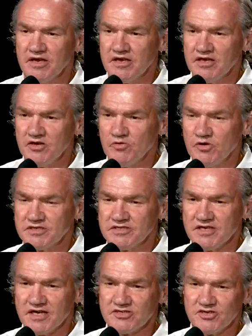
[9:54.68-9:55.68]
you weren't
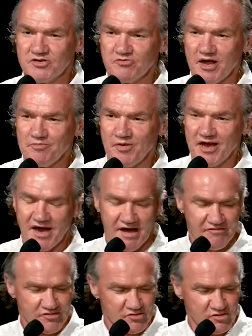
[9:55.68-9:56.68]
such a ratbag
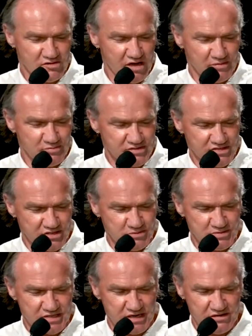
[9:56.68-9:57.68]
after all, I
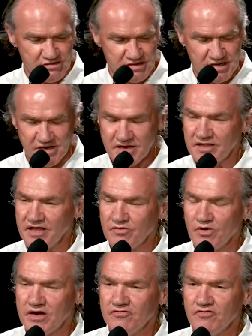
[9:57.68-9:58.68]
presume. So they're
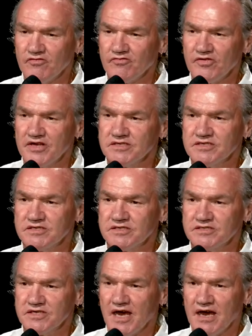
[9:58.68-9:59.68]
wonderful friends
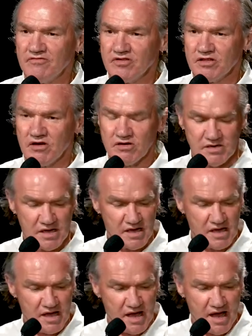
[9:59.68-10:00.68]
to have along.
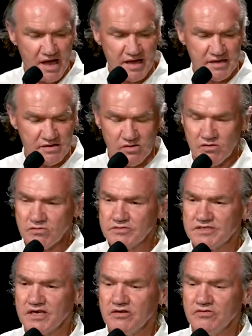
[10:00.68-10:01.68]
And
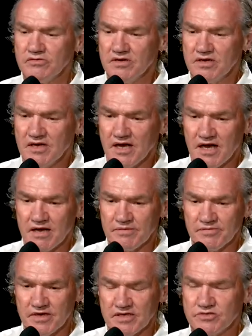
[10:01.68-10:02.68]
also,
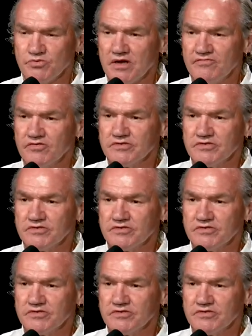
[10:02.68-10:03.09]
um, it's wonderful to